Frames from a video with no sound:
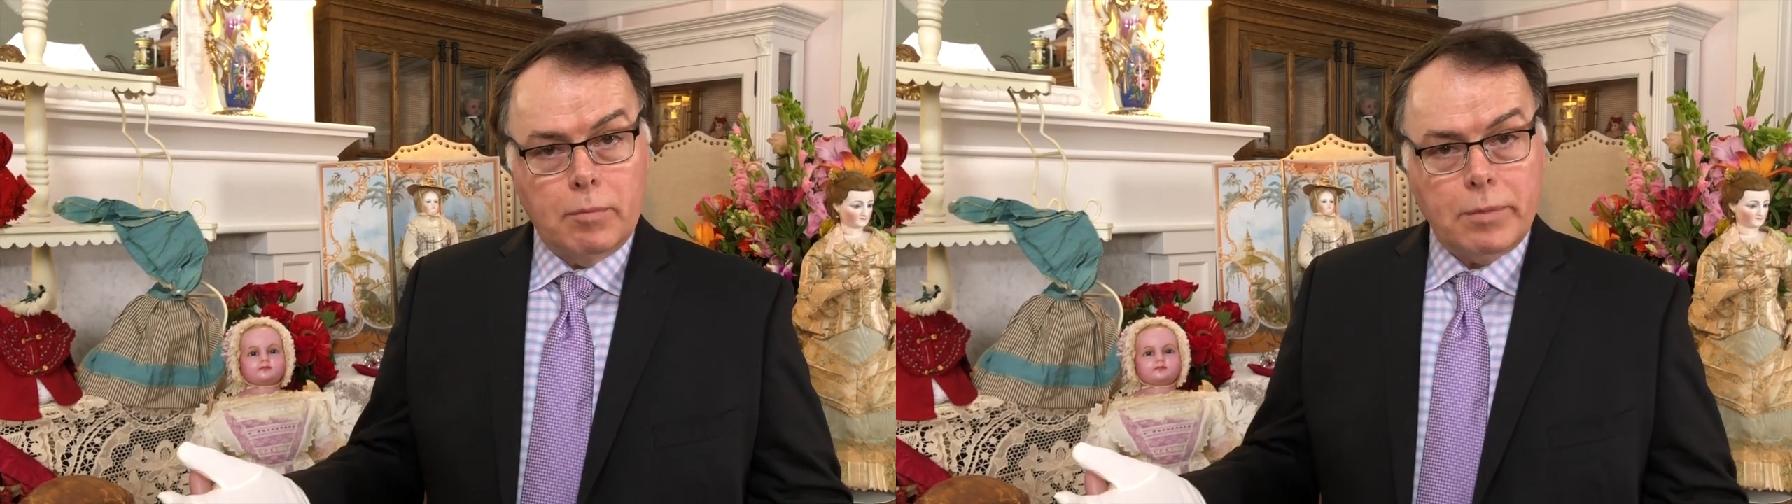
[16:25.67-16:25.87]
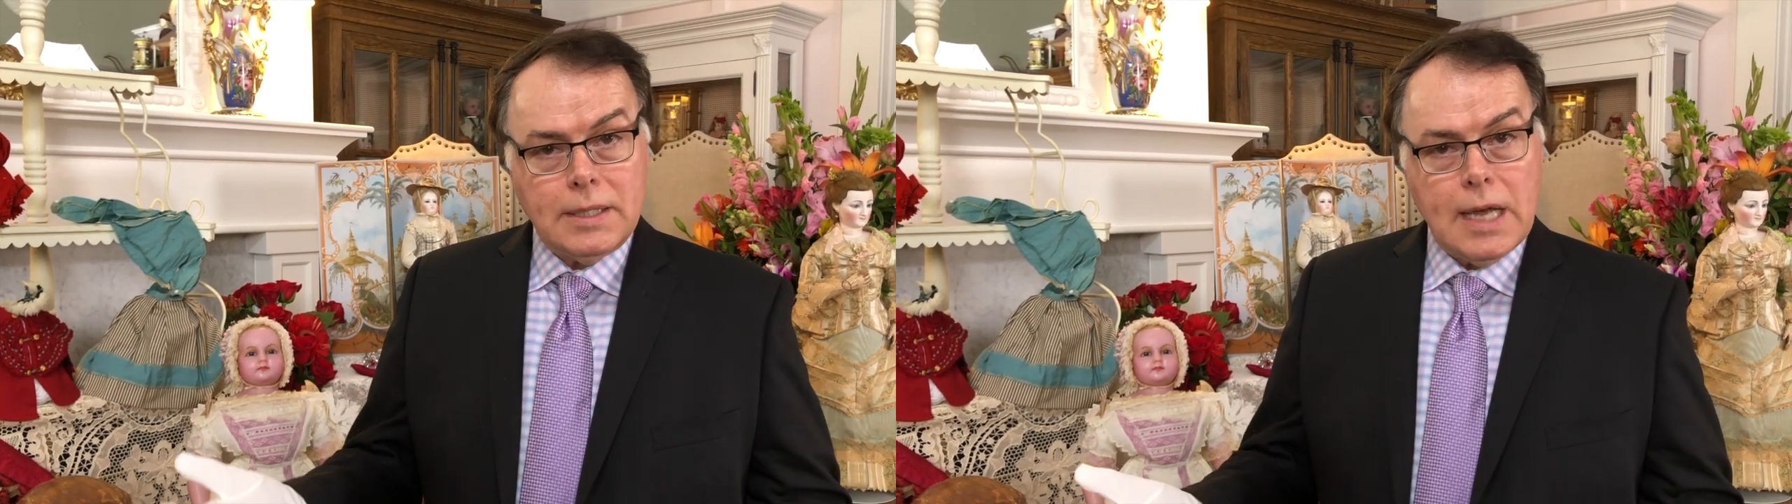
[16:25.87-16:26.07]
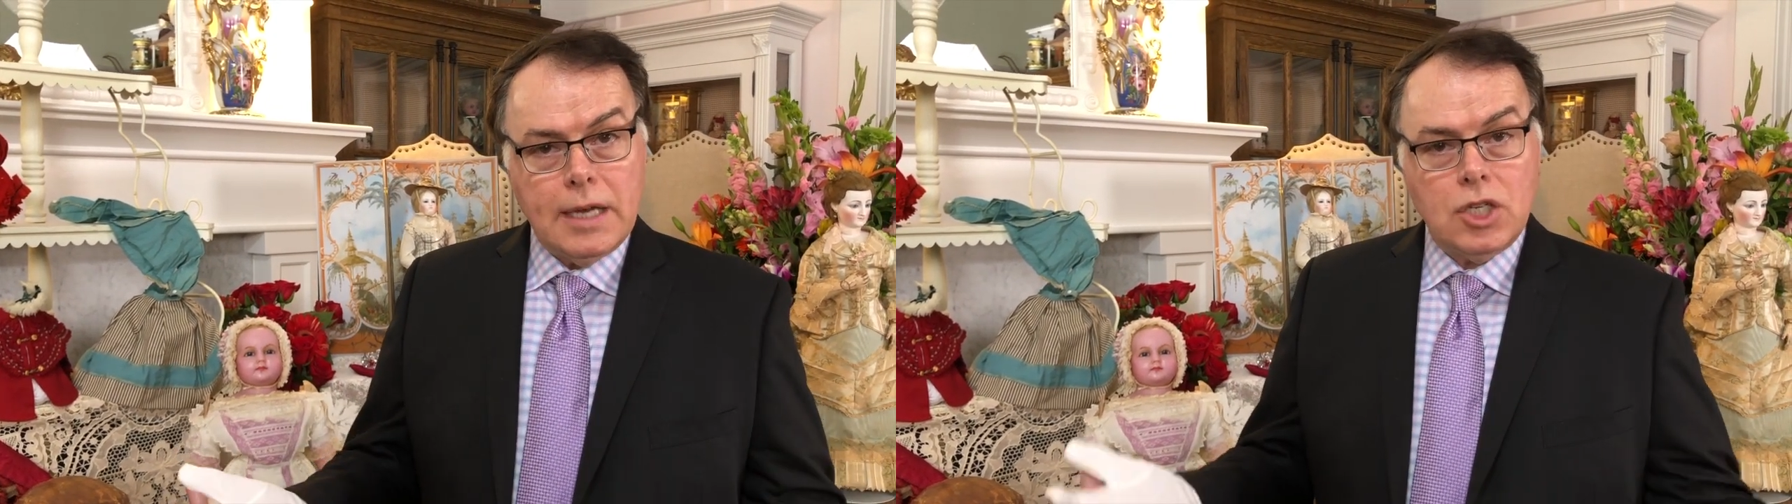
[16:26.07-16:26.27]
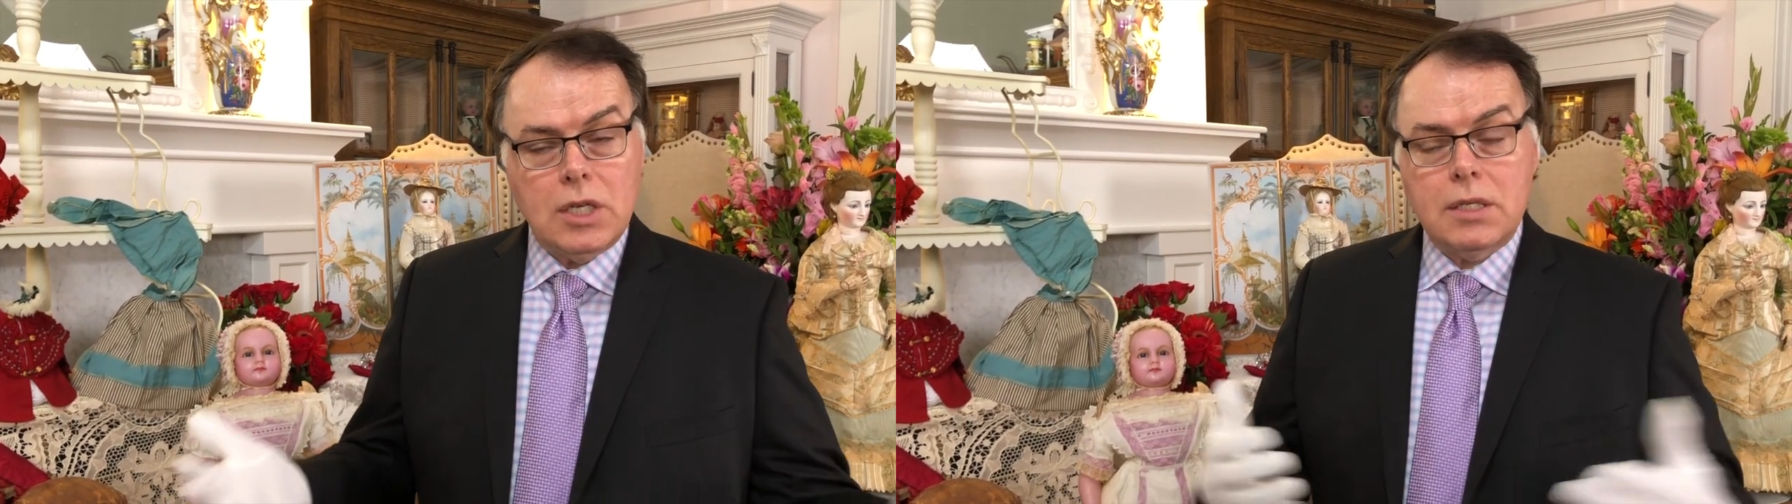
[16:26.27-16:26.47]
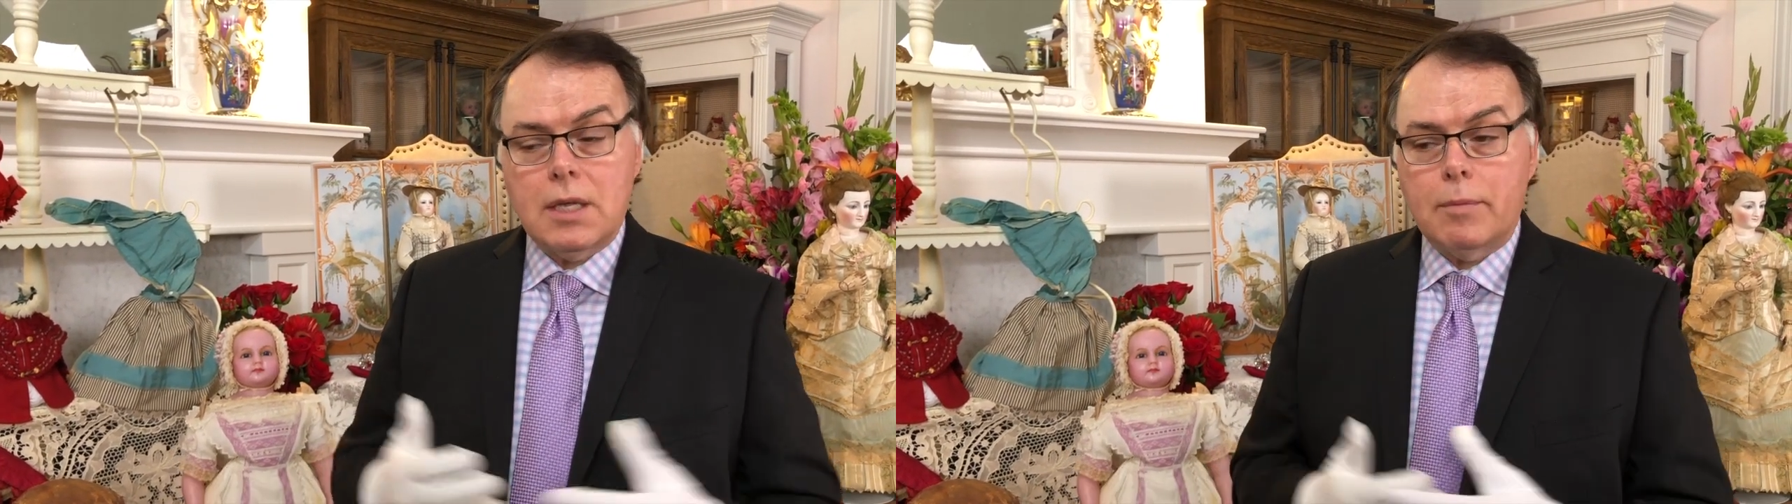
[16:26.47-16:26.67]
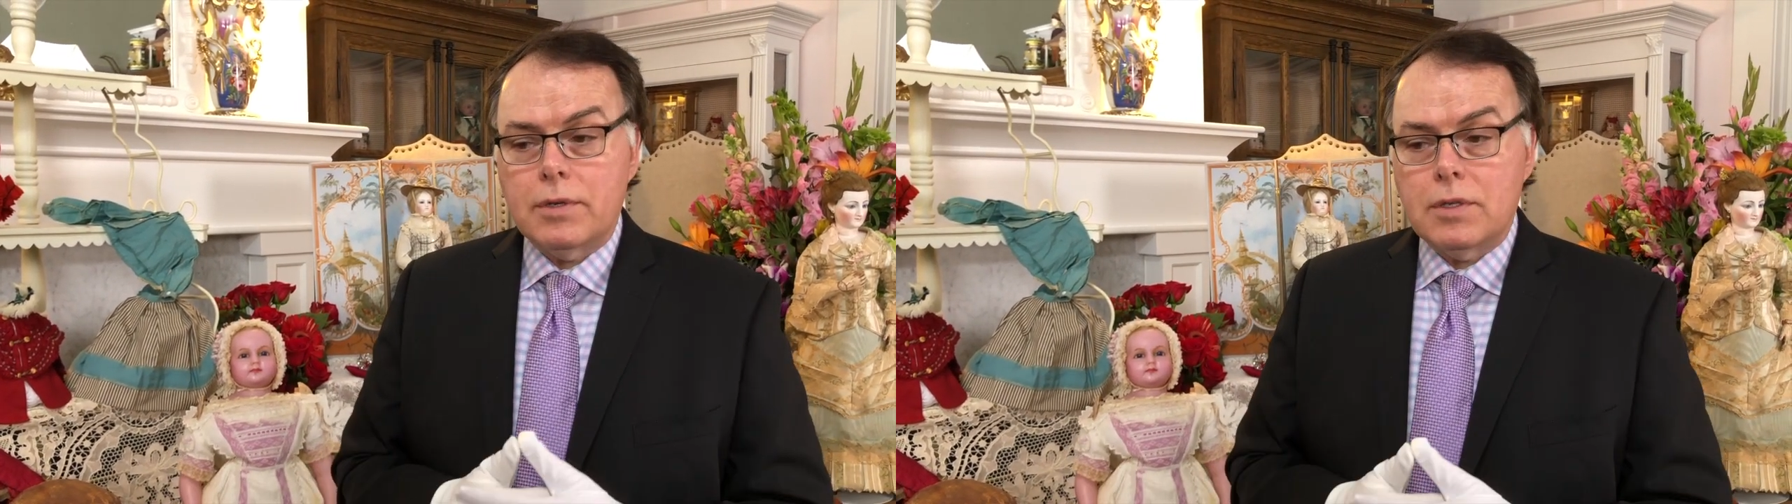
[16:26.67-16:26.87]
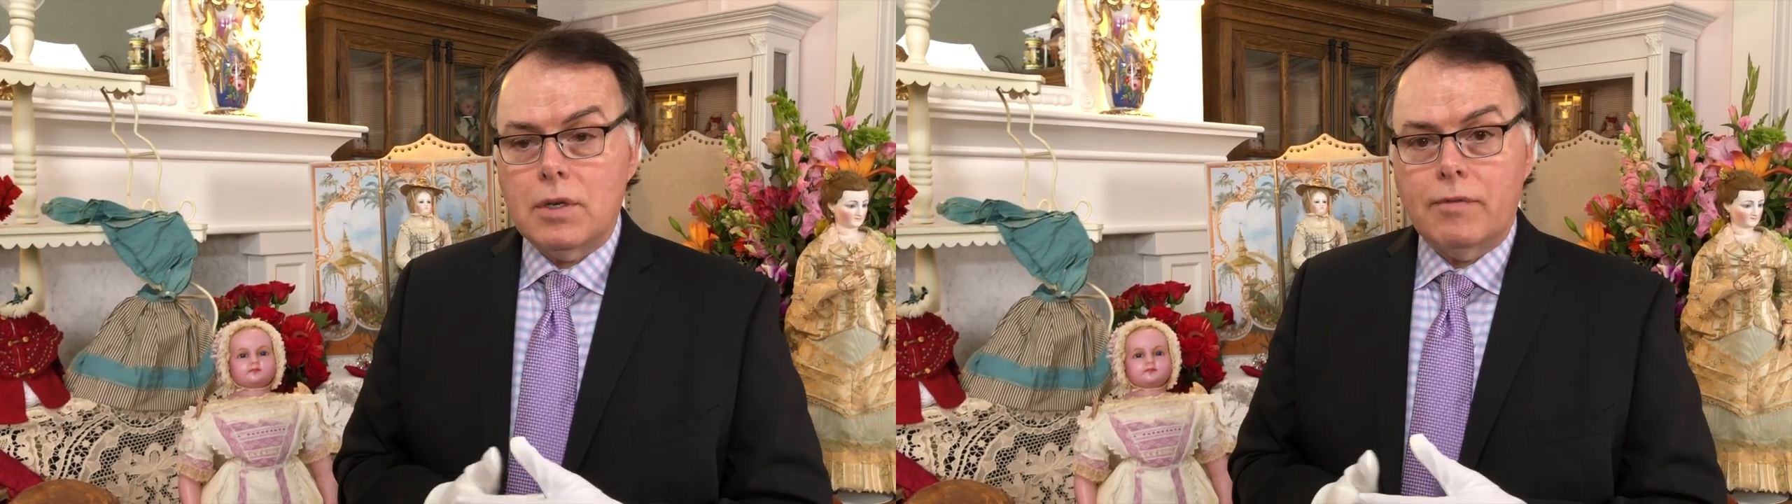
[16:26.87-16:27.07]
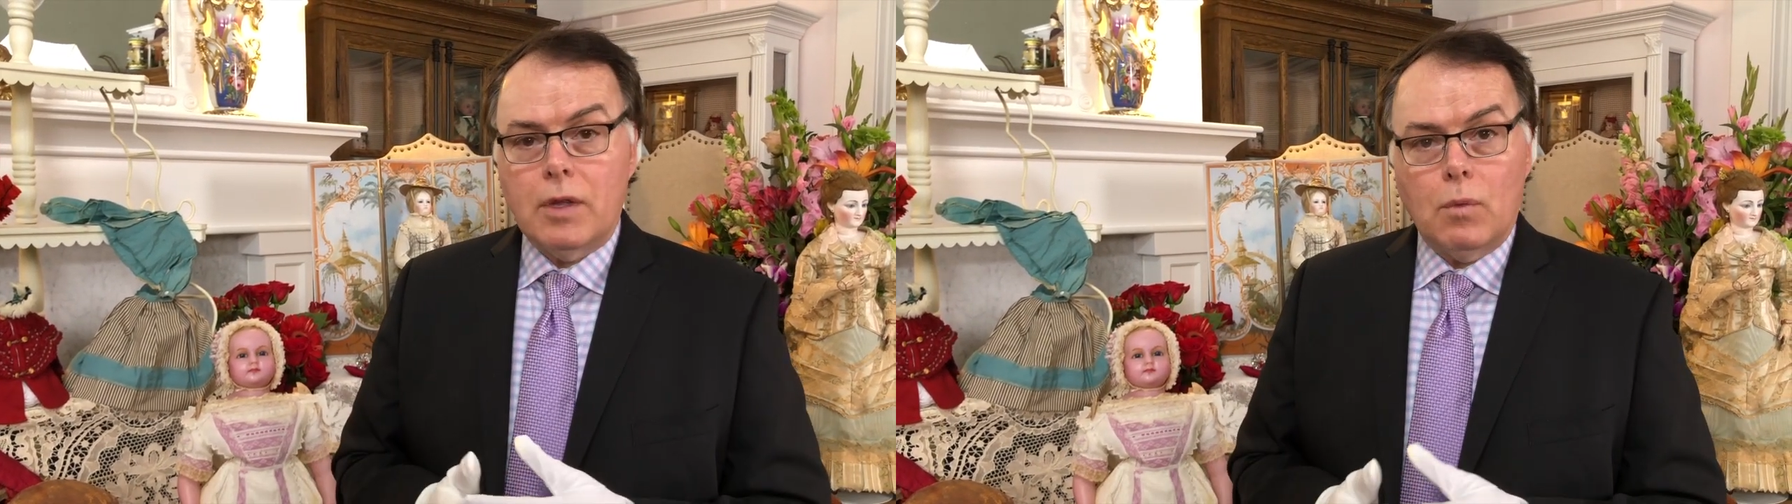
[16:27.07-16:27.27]
possessions, they
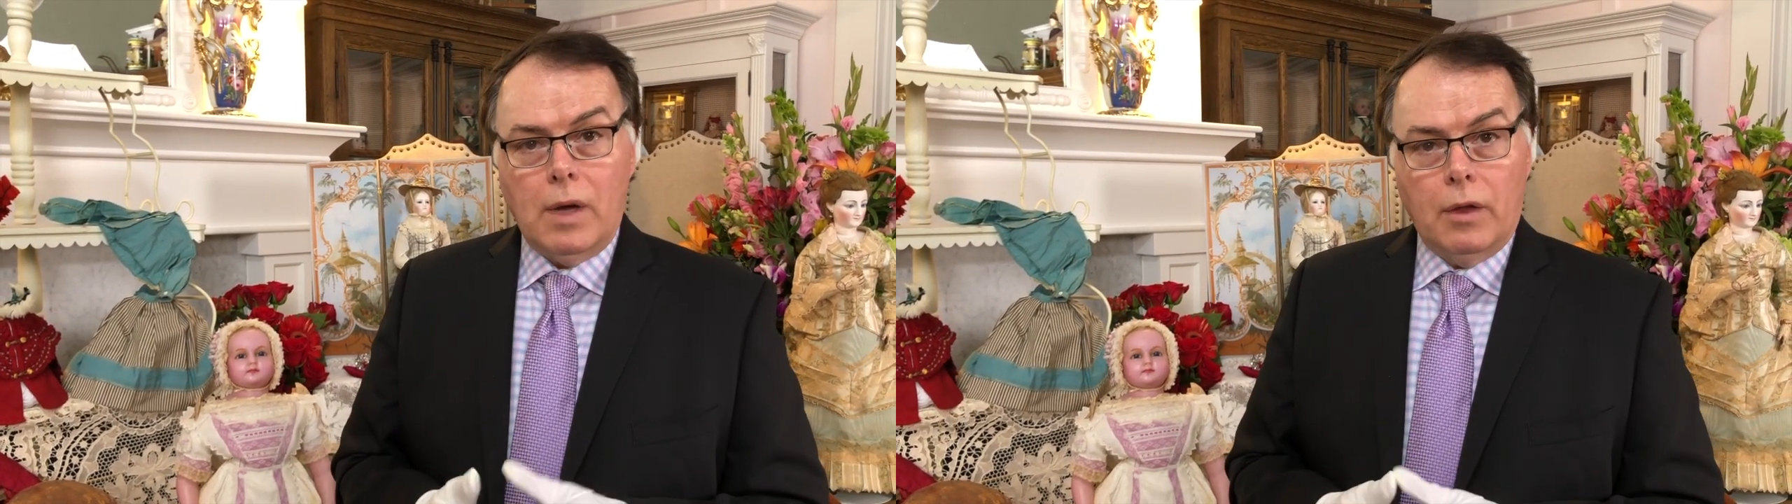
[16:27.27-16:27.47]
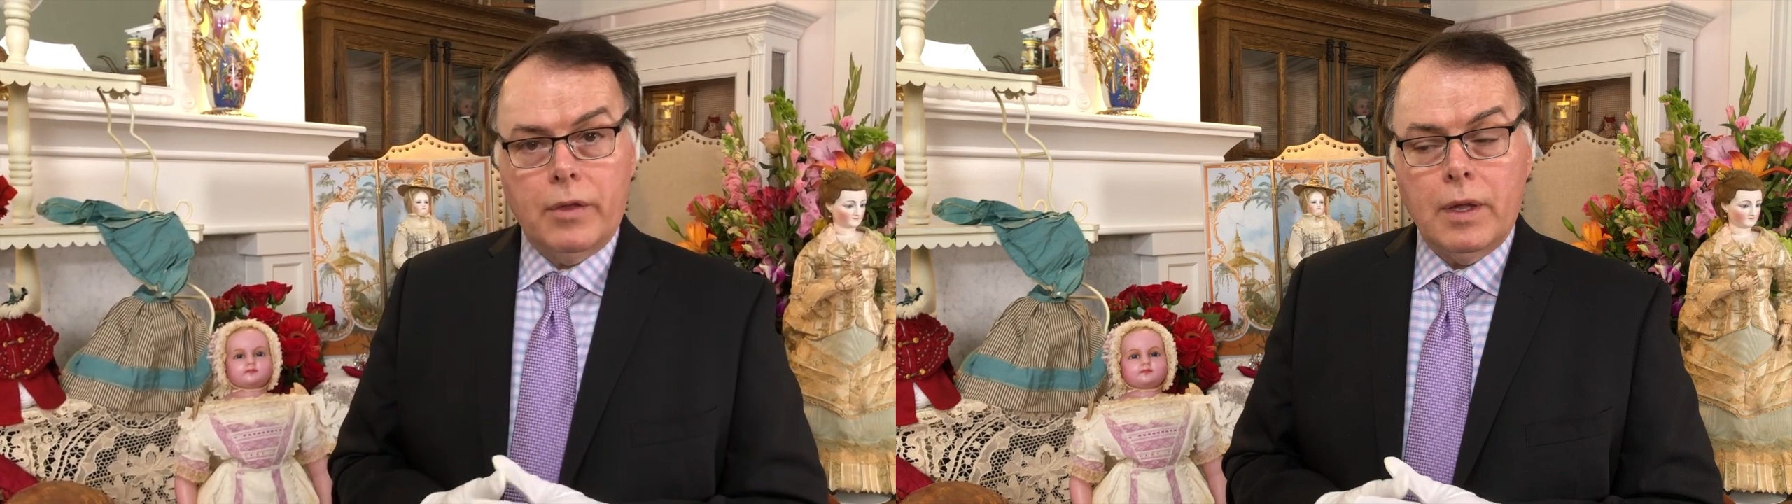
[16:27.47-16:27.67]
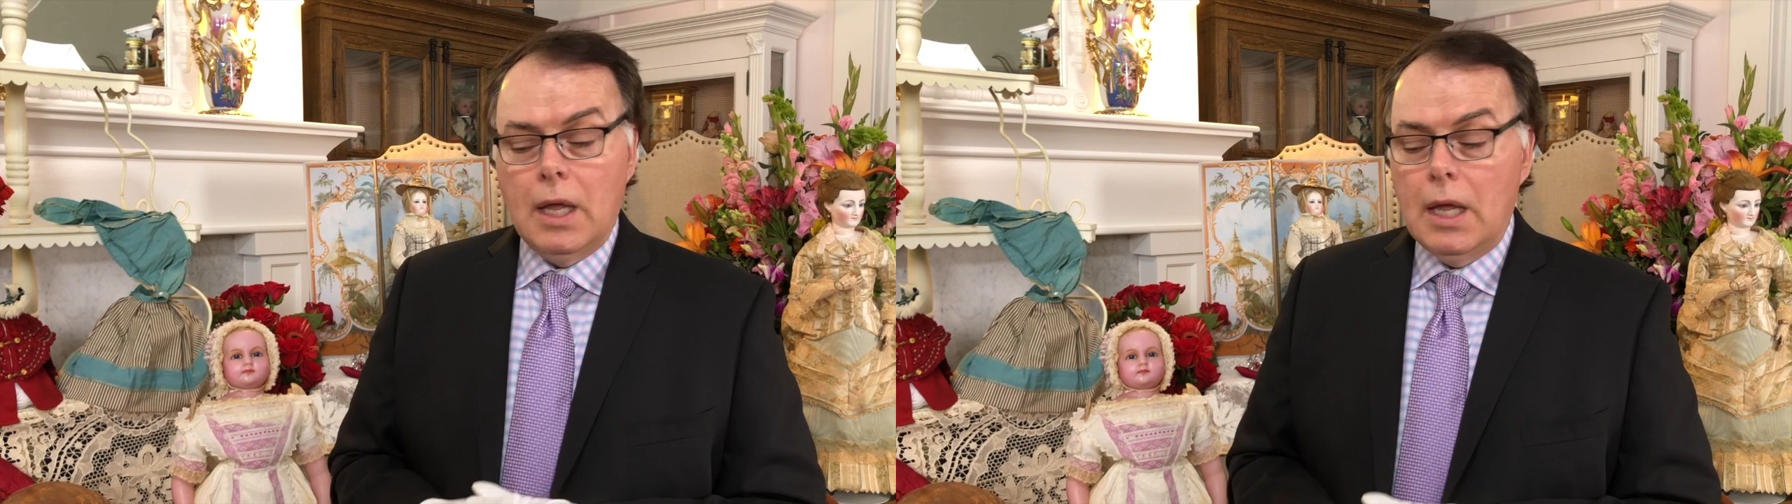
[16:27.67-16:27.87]
preserved their wealth.